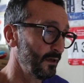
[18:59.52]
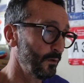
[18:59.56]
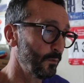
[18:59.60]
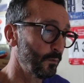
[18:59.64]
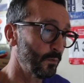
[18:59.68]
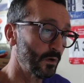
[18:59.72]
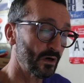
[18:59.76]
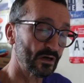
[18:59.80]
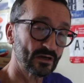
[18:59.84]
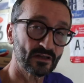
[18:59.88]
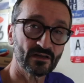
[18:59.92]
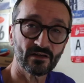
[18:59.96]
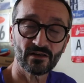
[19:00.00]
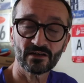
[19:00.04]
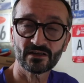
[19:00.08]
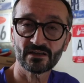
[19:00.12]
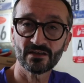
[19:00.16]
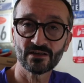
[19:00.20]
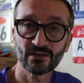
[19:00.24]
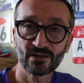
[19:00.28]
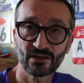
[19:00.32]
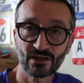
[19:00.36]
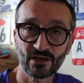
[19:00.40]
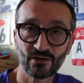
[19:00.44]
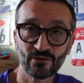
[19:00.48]
what can I
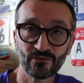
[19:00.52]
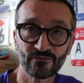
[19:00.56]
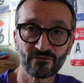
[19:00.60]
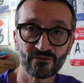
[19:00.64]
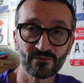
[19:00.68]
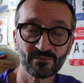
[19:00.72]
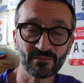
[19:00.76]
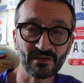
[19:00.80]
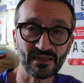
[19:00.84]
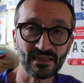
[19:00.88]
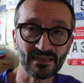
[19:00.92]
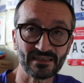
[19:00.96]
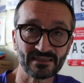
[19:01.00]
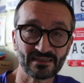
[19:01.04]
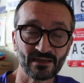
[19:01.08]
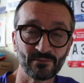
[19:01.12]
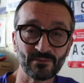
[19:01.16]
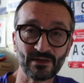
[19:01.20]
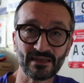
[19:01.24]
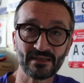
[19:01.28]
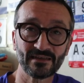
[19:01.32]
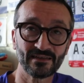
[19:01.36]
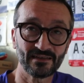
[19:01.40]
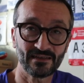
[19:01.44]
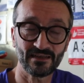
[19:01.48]
conclude from these? I
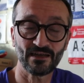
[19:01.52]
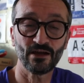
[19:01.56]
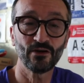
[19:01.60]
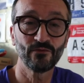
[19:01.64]
mean, the